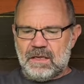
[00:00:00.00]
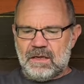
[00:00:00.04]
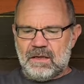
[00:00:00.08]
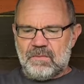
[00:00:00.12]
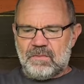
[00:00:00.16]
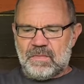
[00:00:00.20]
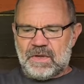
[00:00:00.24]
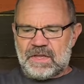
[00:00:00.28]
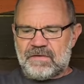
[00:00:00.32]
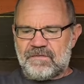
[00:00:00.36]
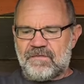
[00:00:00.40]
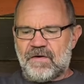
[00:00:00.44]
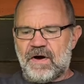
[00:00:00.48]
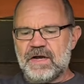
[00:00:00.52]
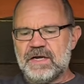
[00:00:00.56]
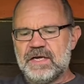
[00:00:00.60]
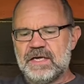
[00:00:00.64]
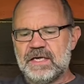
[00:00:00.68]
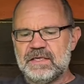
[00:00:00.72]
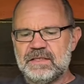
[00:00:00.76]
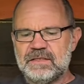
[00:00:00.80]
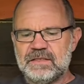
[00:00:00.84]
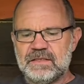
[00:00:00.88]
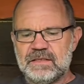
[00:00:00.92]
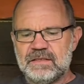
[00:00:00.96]
But the
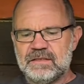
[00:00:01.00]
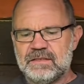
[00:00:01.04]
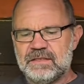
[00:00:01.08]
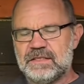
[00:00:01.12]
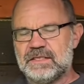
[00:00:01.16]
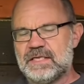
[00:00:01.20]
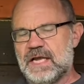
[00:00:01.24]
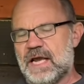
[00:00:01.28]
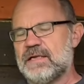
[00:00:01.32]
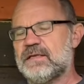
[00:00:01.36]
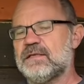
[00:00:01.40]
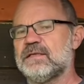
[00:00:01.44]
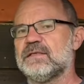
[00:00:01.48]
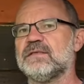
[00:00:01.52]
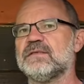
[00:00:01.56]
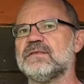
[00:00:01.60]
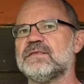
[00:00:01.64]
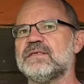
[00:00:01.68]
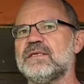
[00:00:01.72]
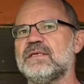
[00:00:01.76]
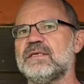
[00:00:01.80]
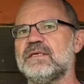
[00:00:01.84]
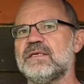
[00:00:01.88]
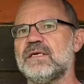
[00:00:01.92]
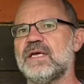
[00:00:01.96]
Vikings
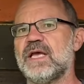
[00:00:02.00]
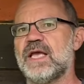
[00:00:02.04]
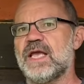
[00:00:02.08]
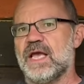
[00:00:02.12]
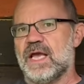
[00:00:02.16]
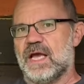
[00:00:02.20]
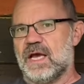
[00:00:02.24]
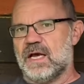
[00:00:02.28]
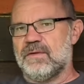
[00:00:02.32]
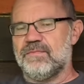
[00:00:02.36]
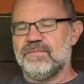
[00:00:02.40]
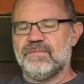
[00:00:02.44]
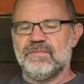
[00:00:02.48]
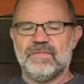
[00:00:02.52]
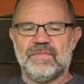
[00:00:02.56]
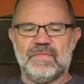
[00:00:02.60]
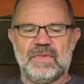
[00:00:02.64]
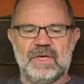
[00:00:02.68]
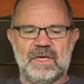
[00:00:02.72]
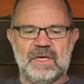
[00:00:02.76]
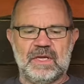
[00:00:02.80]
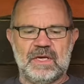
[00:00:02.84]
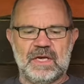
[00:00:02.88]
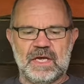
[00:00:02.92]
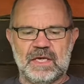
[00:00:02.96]
settled here
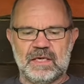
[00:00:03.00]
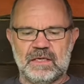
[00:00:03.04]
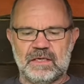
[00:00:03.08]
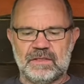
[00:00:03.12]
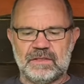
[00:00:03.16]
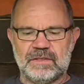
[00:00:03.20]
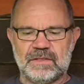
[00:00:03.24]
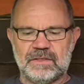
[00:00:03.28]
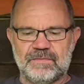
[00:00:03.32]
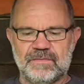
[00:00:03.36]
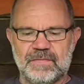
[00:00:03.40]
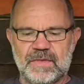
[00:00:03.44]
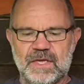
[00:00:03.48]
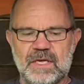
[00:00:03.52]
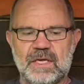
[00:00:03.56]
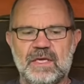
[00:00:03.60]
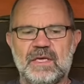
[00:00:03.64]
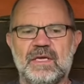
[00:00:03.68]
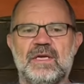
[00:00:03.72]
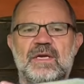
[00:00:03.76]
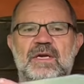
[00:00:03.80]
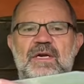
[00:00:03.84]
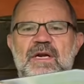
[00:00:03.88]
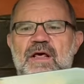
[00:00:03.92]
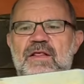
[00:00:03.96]
in England.
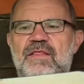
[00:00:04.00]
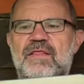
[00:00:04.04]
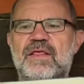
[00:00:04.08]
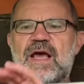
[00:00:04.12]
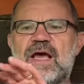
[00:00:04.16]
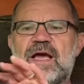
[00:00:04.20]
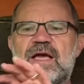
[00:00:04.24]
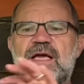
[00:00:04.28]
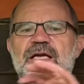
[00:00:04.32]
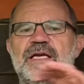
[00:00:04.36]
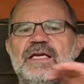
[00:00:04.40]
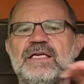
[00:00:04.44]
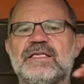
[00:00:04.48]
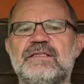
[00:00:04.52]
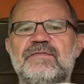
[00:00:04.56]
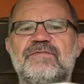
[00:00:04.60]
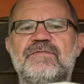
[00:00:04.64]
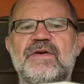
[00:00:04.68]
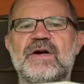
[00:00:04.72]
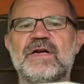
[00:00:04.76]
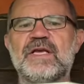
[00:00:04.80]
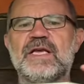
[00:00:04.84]
Now that is a very